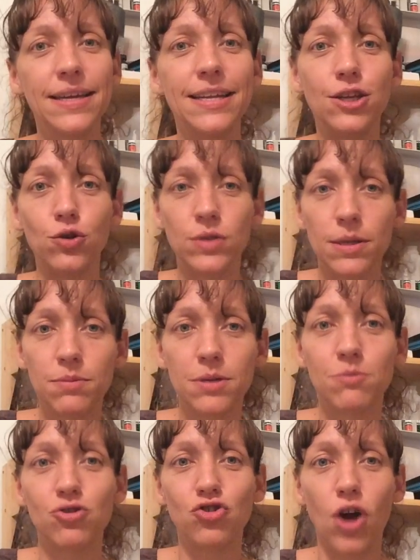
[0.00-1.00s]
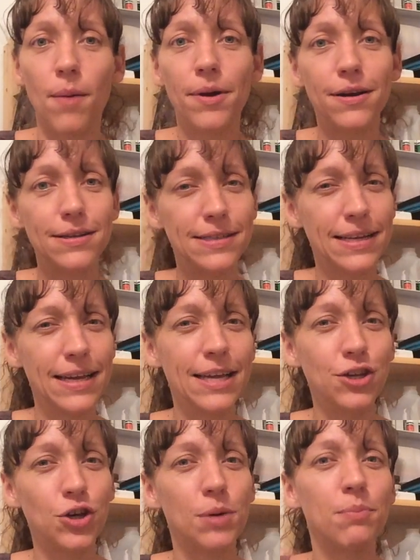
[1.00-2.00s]
it, and you dip some strawberries in it,
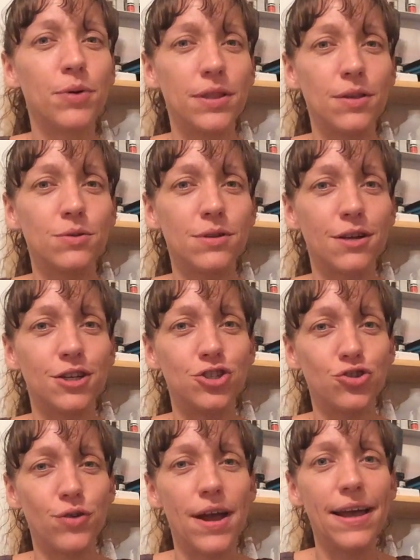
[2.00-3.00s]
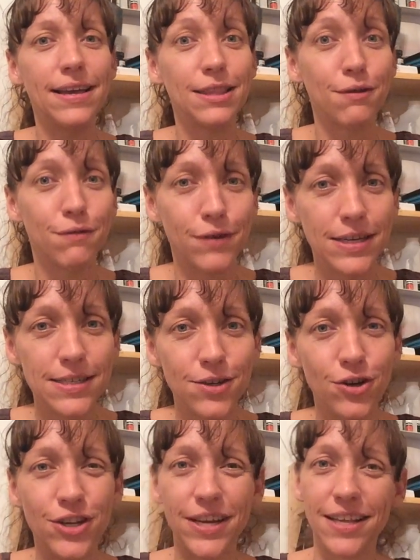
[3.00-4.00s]
and you can put those on a tray in the
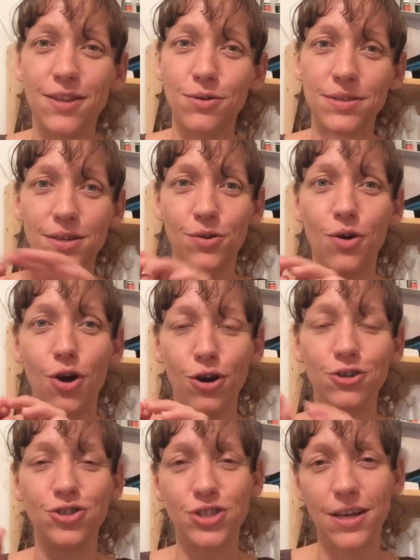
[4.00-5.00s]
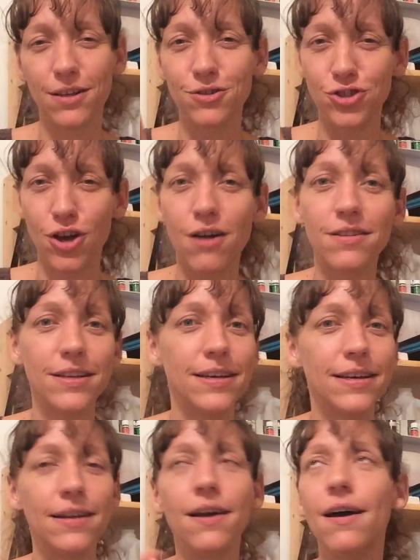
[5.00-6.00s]
freezer, and you get those little hard shell
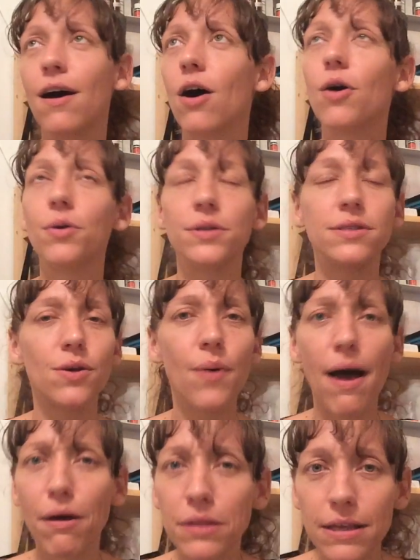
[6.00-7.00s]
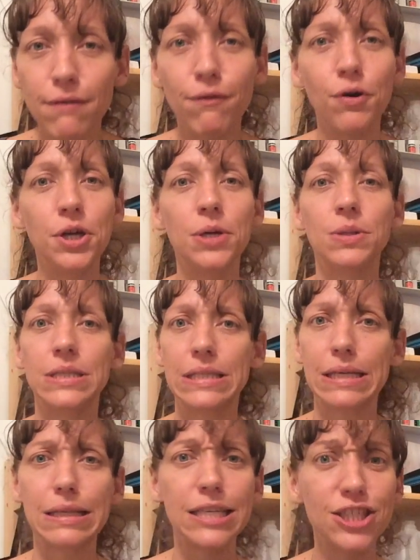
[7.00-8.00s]
chocolate. Oh, it's so healthy for you. It's
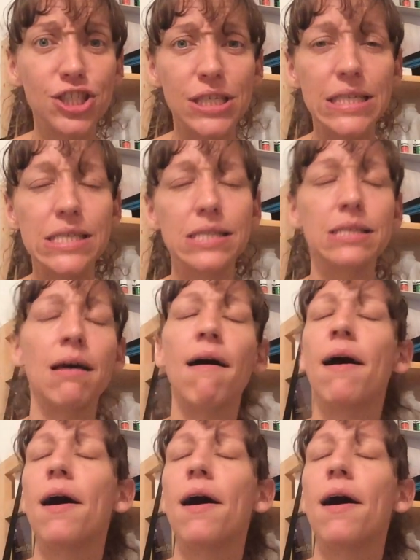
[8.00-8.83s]
delicious.